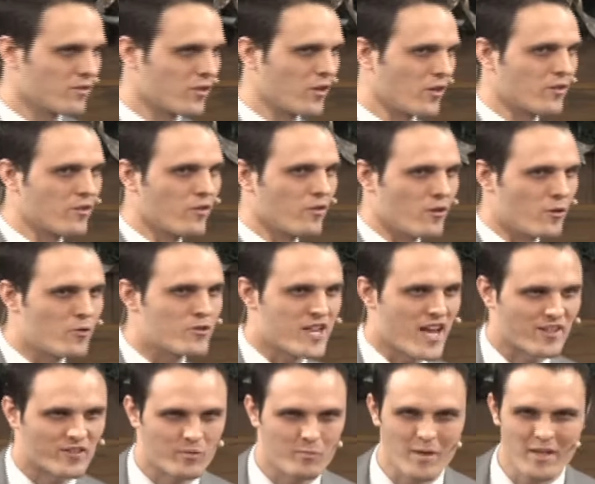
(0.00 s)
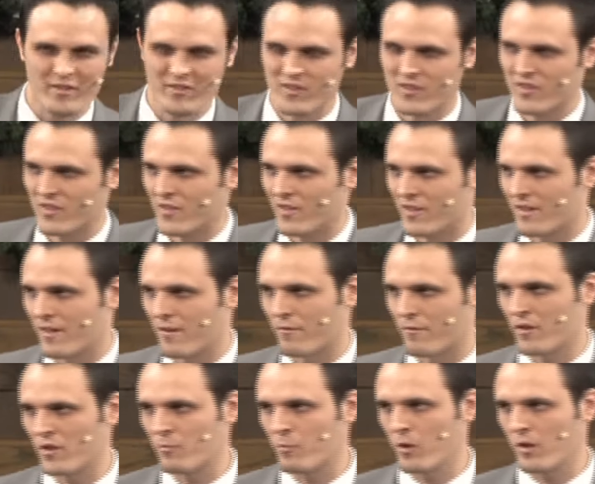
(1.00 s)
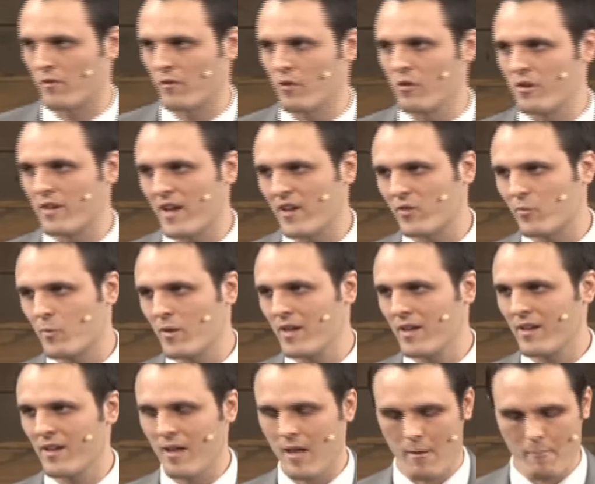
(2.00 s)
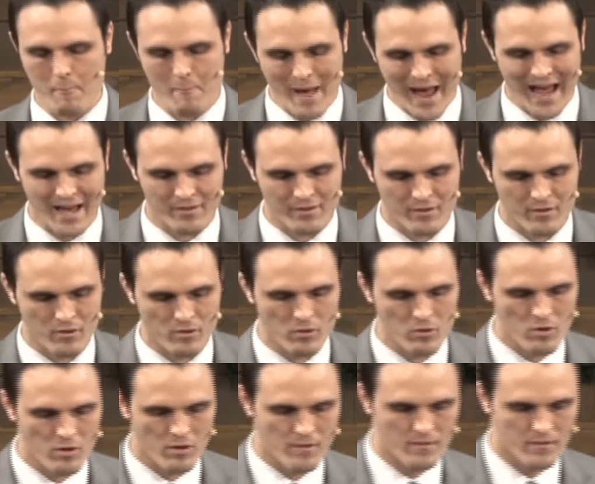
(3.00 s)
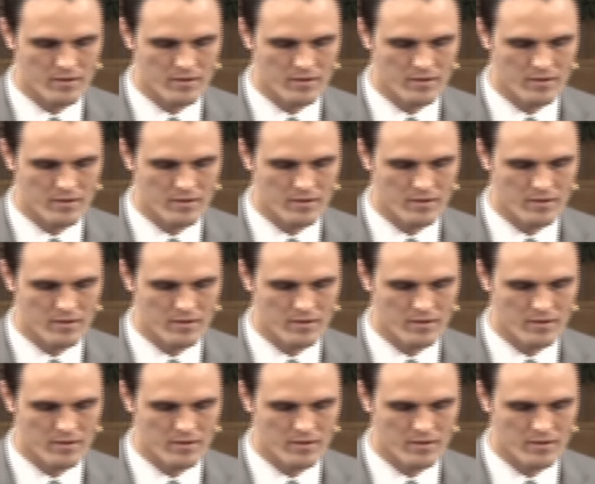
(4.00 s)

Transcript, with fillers: Turn to the New Testament, first book of the New Testament, Matthew.